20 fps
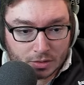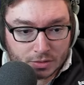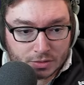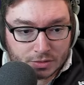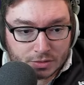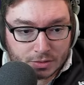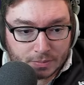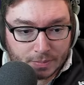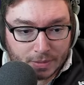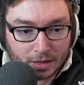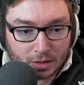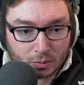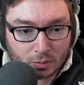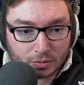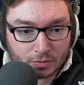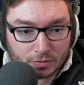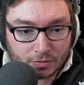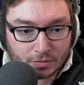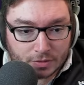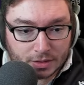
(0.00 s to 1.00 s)
So back
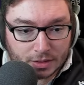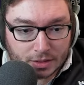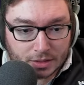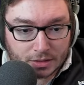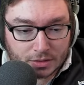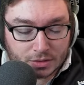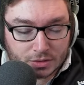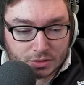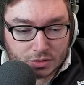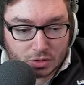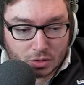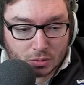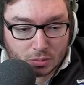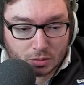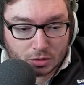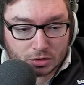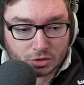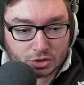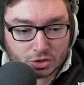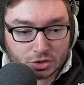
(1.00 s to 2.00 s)
with the
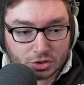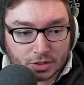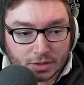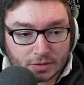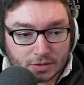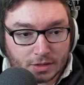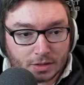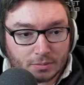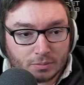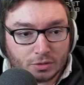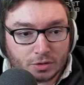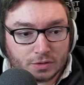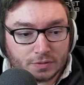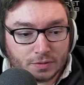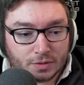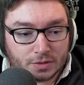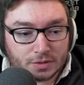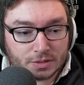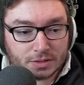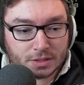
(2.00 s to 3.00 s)
stopwatch and the approach
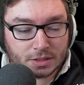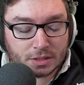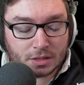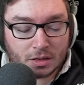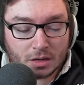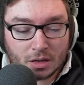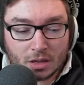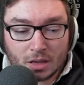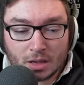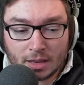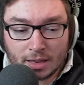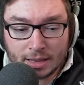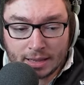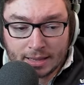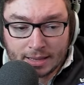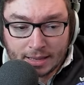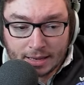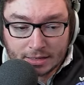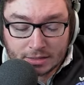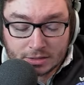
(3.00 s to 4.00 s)
velocity.
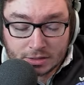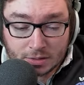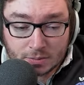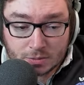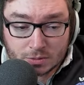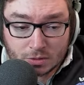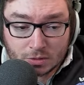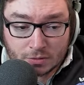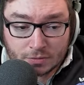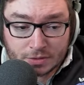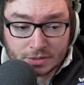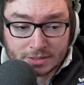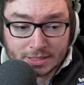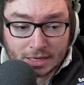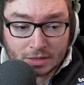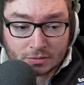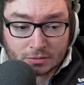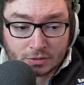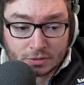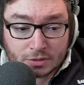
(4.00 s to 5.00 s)
In terms of the
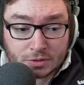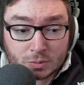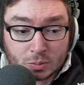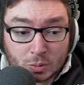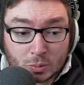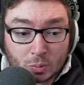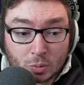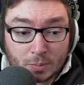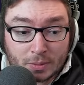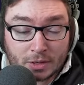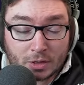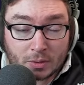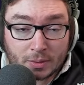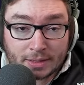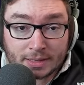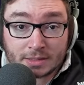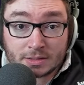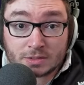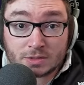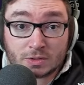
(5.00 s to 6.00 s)
stat runes, we will be going
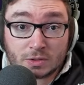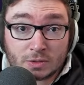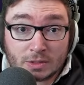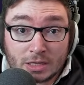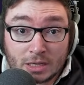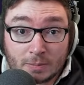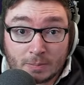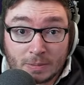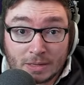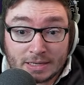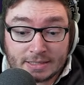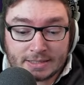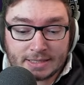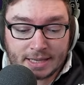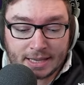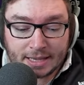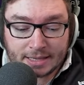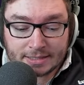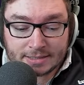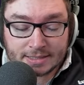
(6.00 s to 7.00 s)
into the ability
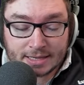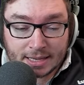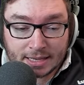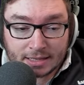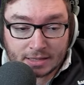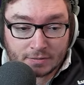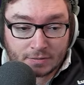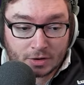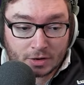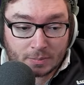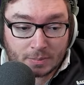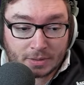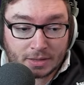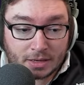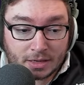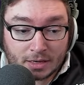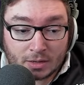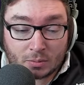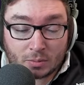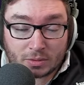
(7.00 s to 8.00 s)
haste at the very
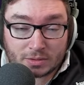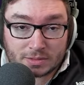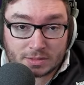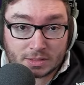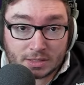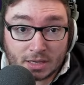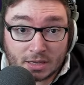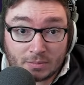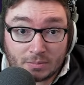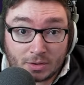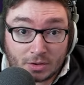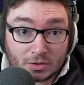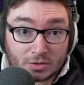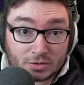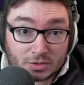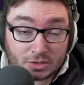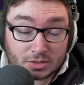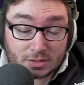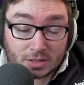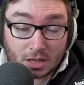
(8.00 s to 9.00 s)
beginning, once again,
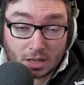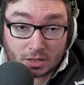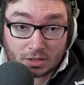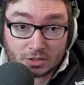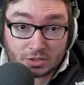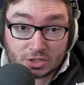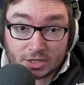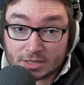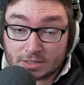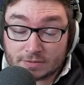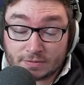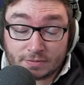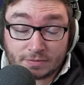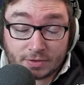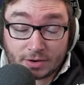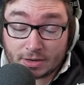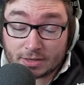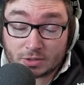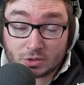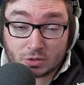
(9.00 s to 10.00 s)
because she has
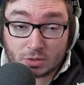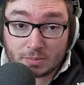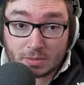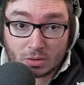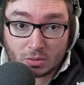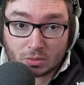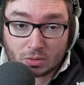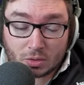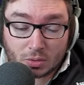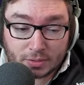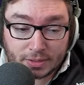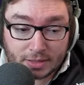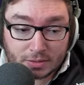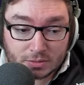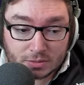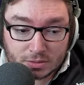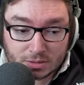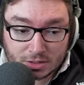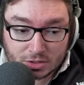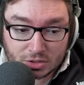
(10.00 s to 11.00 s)
very, extremely long cooldowns,